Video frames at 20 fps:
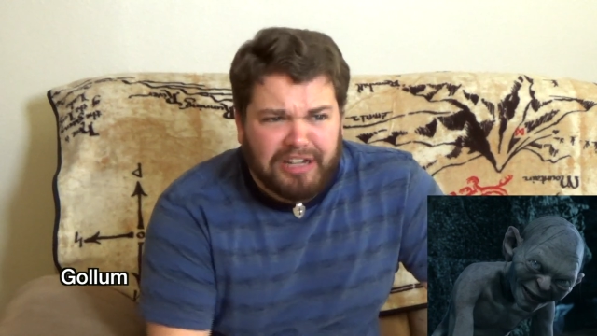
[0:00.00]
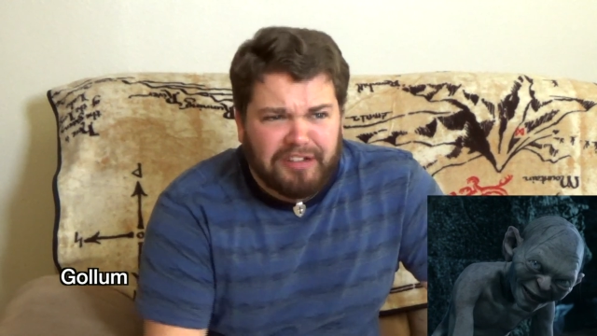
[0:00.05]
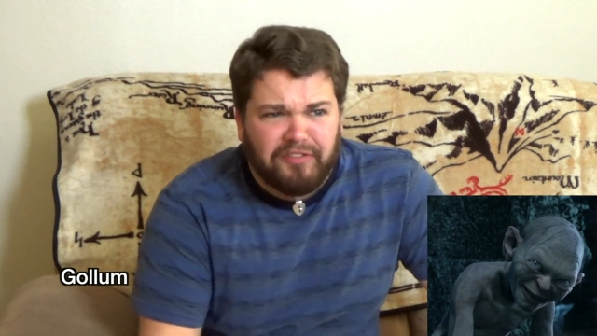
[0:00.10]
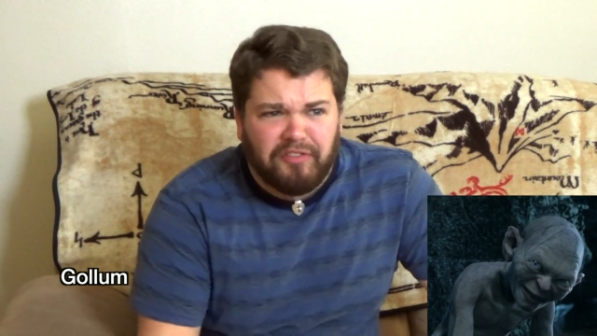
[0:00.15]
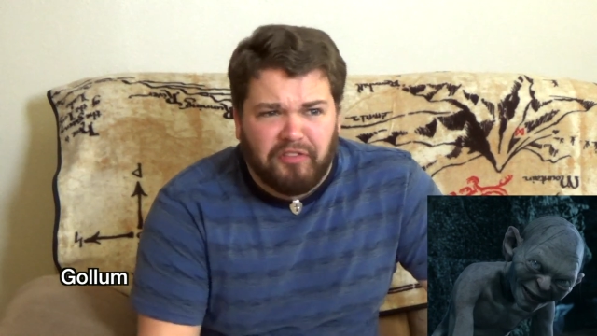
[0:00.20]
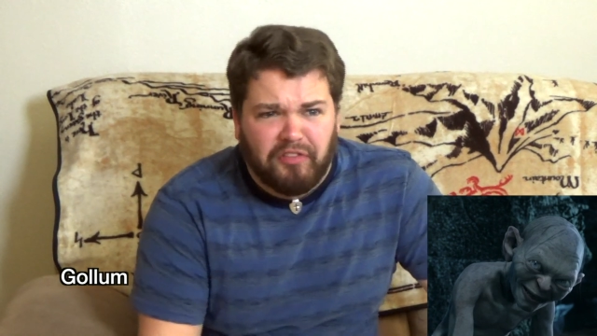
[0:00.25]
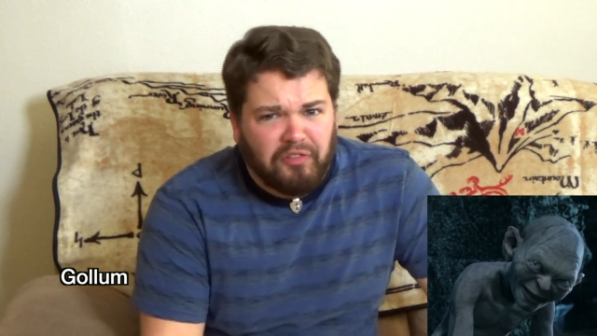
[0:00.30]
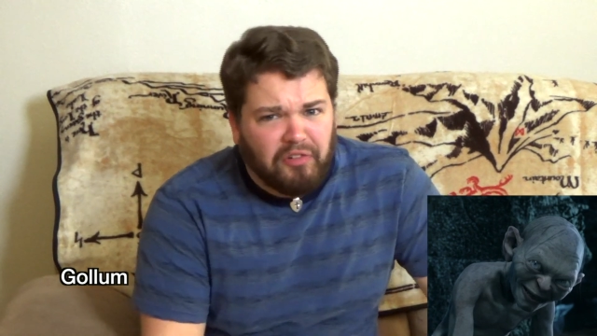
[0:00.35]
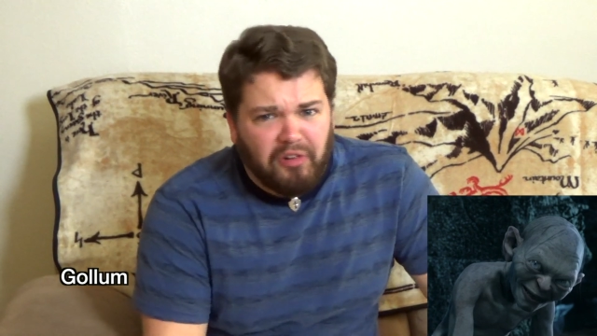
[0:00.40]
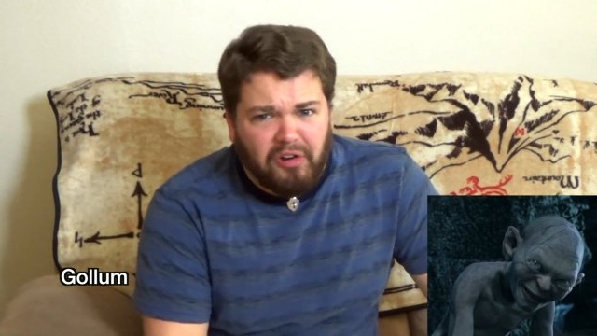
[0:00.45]
it
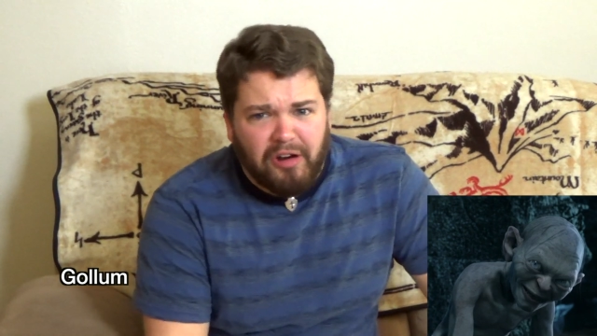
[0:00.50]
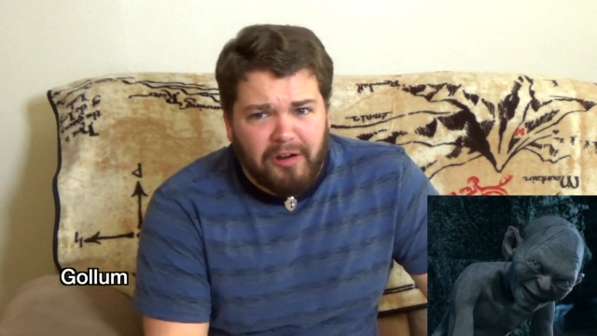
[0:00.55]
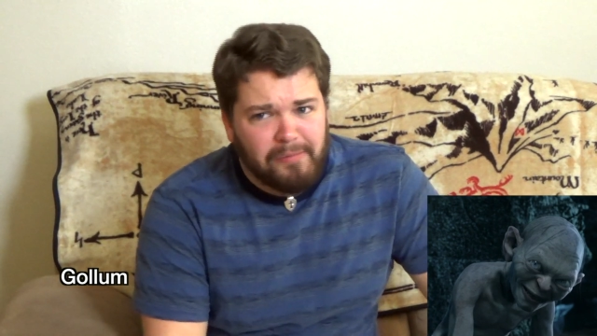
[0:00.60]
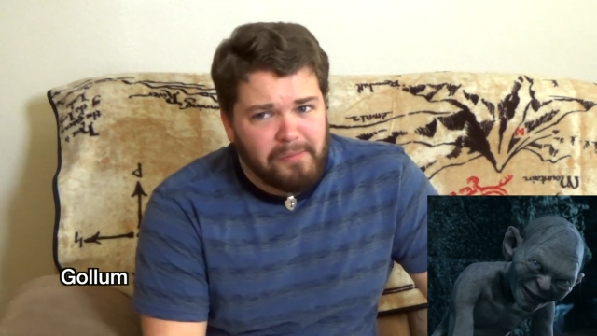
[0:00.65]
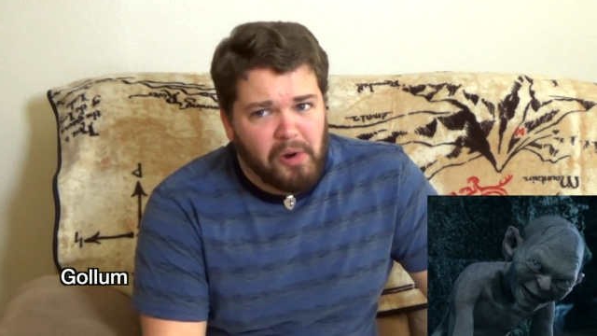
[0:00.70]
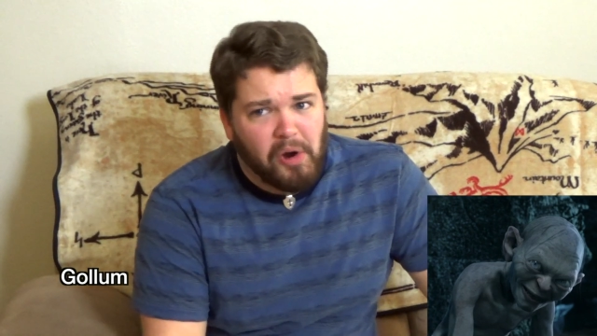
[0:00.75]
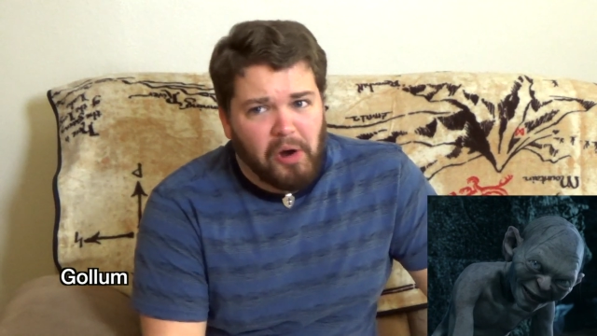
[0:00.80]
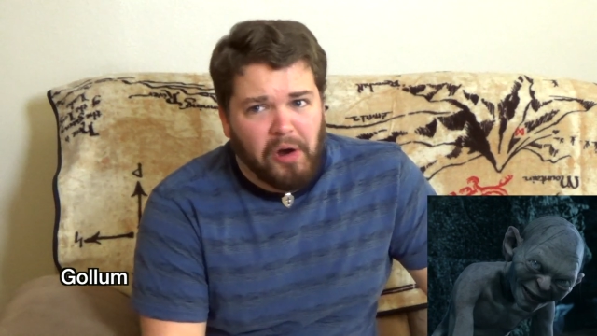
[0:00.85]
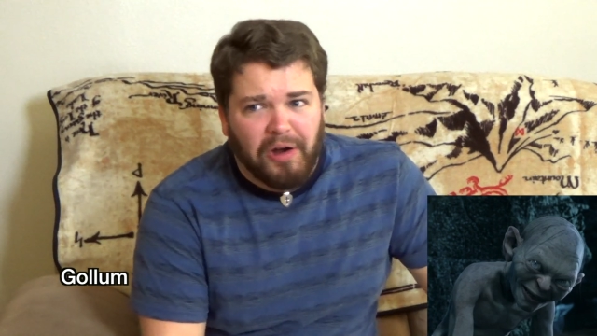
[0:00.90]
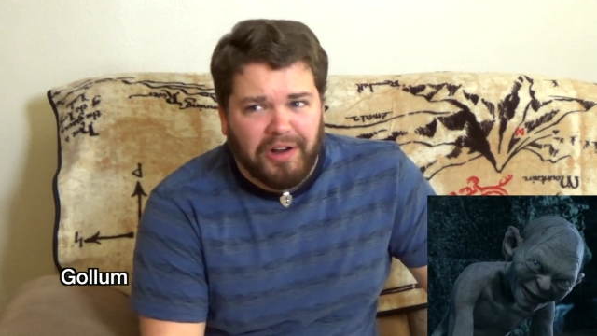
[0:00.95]

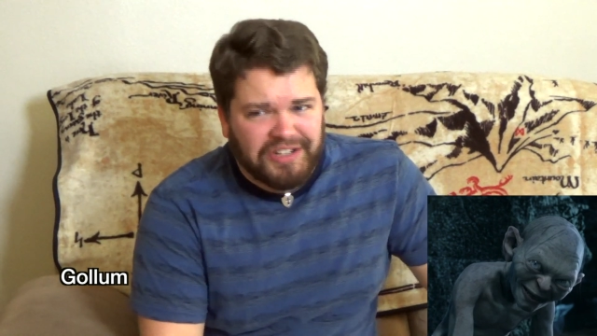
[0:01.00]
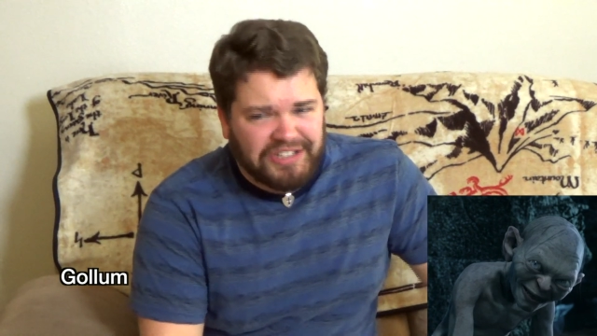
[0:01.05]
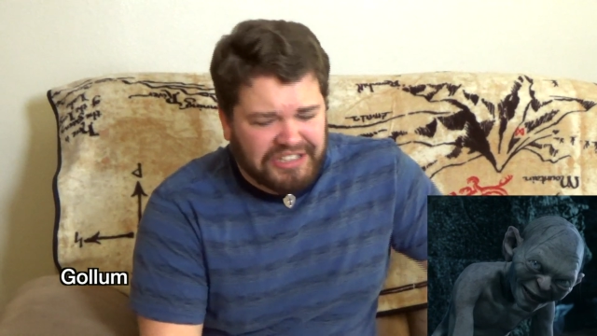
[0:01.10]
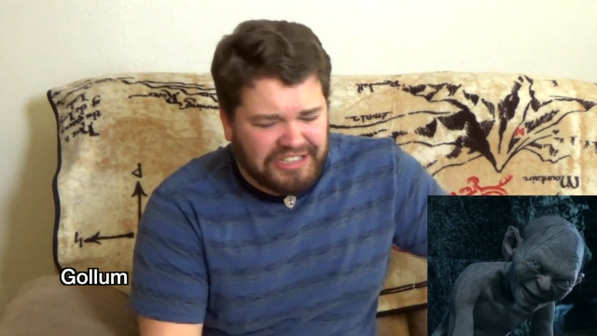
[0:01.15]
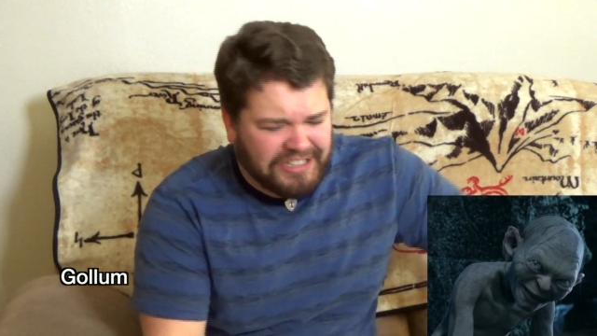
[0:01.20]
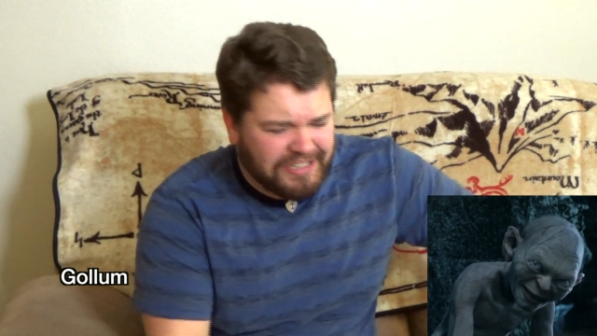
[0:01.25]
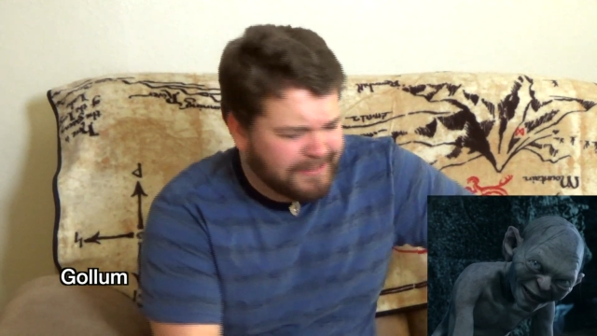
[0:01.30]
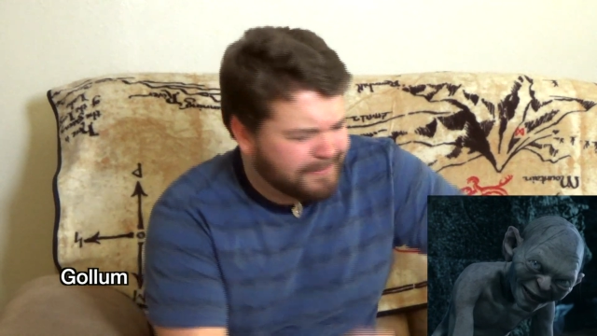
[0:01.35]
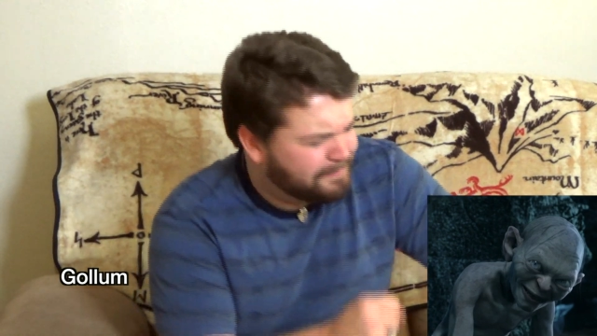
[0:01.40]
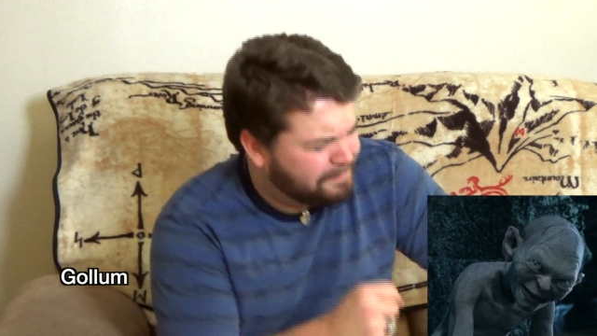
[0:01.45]
from
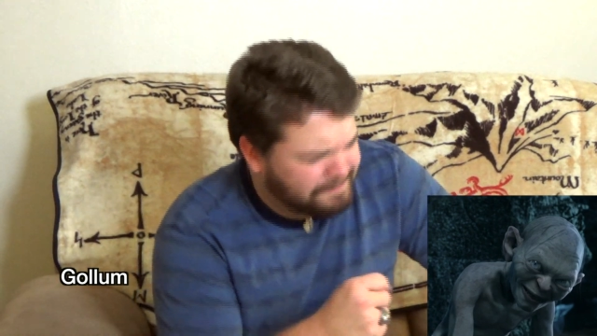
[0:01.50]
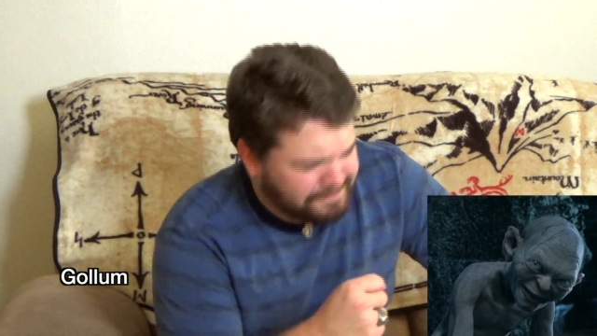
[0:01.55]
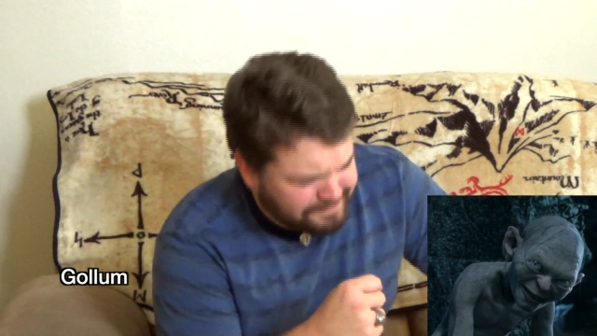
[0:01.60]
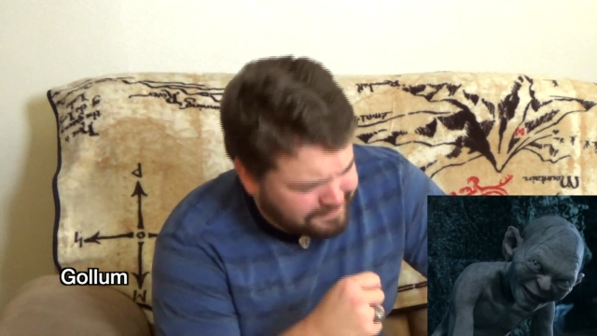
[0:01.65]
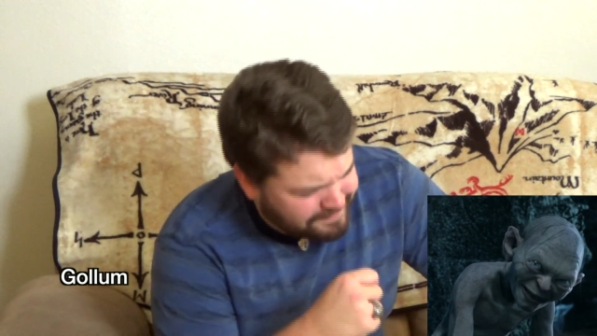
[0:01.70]
us.